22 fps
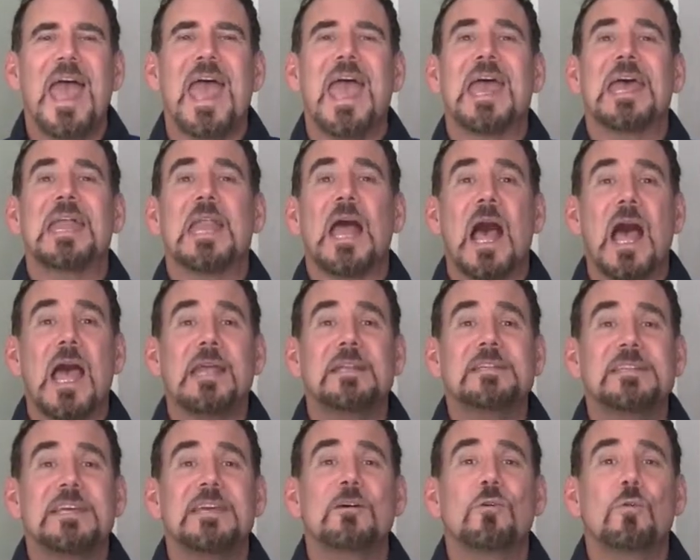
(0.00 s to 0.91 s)
And
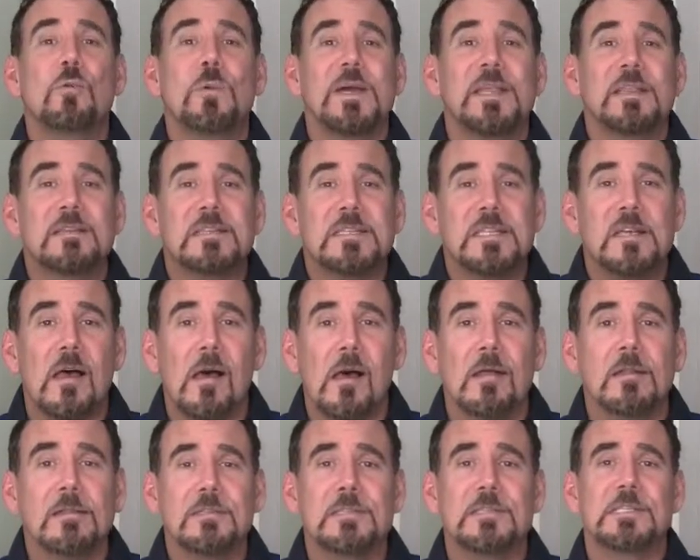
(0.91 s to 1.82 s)
I deal with
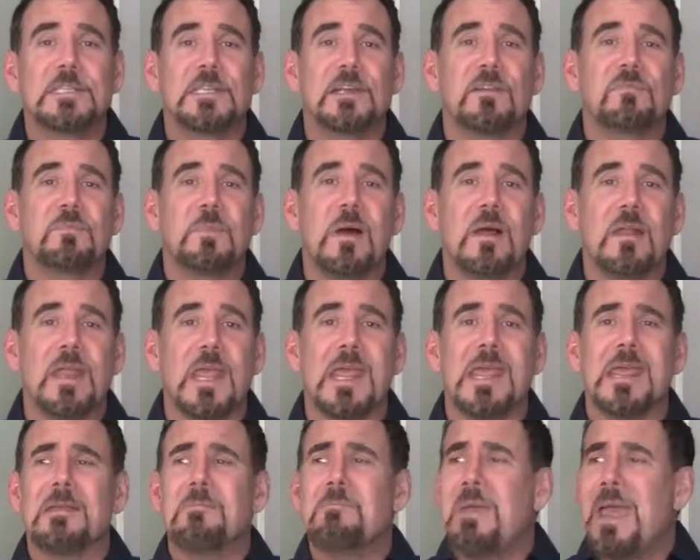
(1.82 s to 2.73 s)
tons of
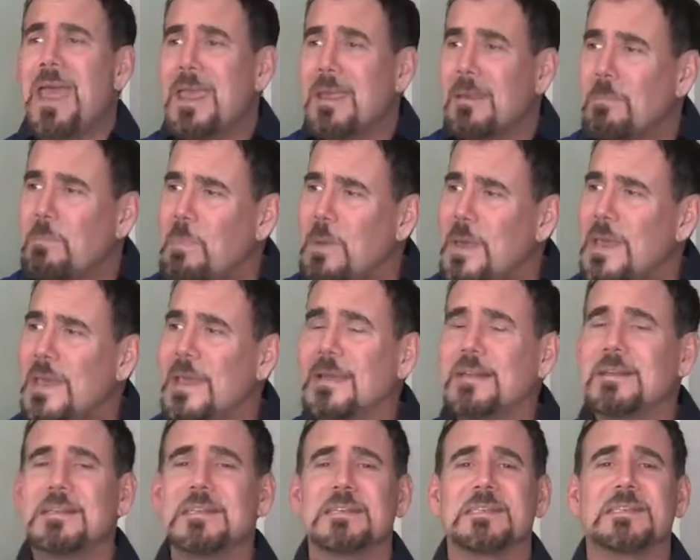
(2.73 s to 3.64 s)
money and make
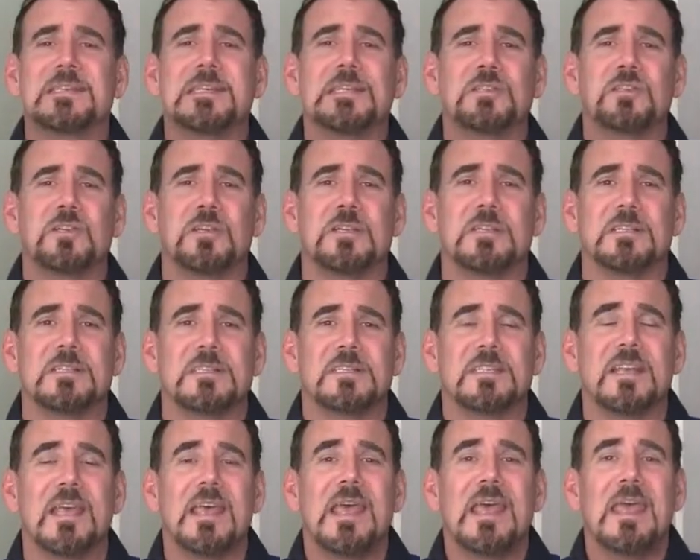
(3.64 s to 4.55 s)
big
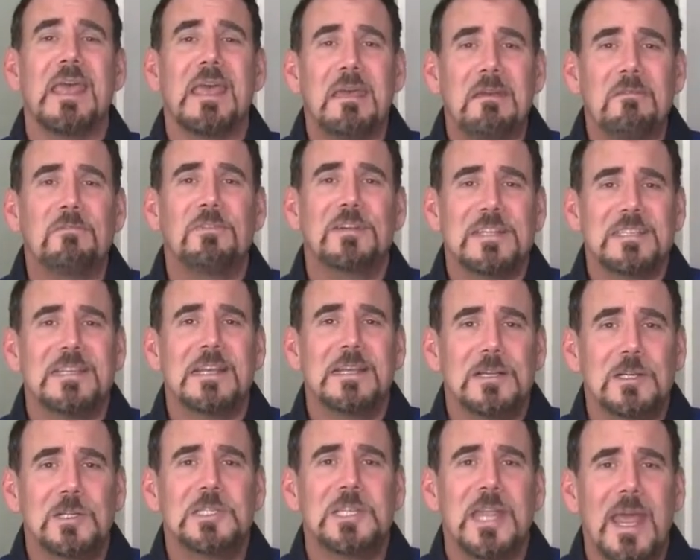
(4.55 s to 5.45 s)
decisions every
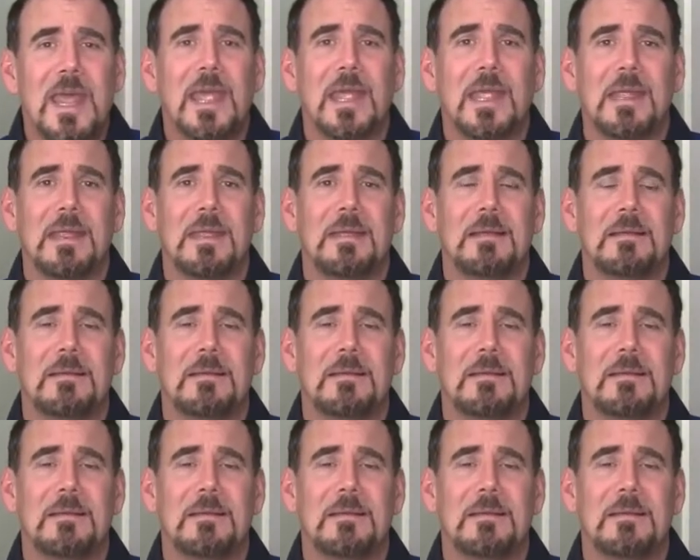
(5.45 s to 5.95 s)
single day.